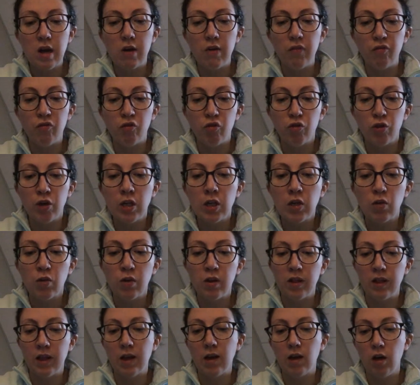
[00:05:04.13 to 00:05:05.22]

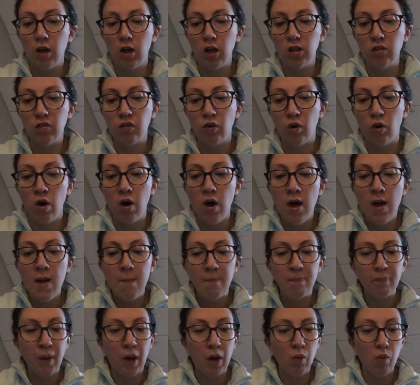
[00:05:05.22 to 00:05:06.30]
unfrequently called for
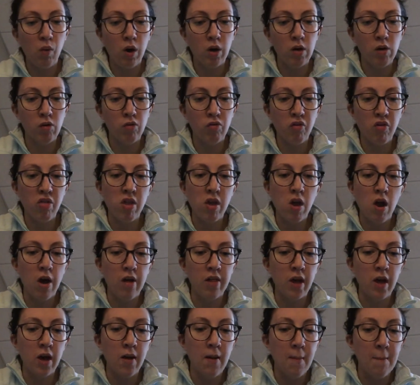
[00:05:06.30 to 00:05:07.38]
by one or the
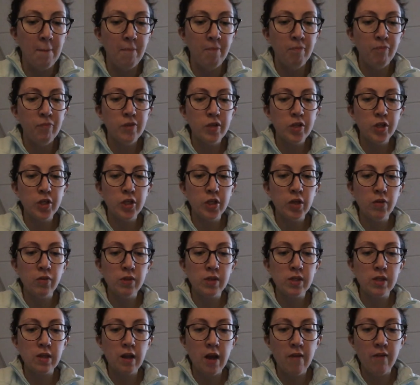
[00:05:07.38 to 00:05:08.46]
other, she was
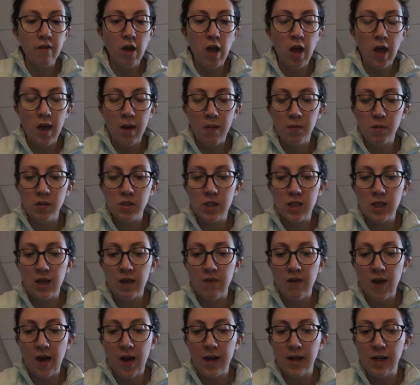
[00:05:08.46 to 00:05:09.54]
never able to give
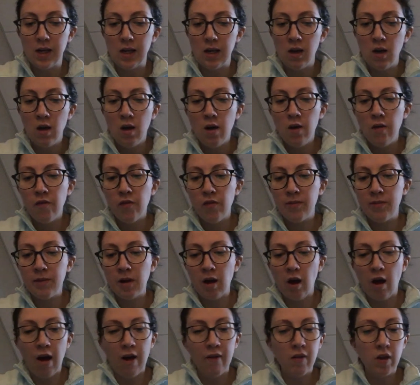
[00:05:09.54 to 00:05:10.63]
any, from
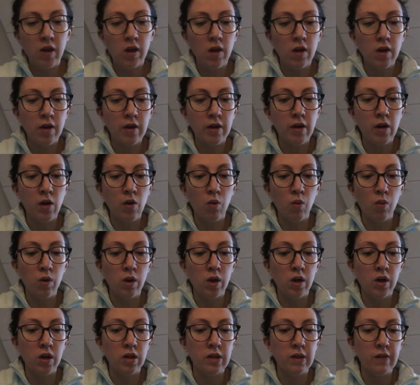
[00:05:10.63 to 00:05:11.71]
not having heard a
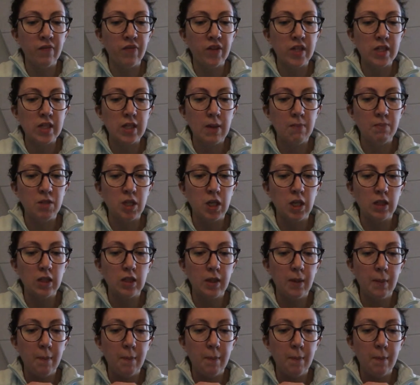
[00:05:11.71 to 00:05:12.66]
word of the subject.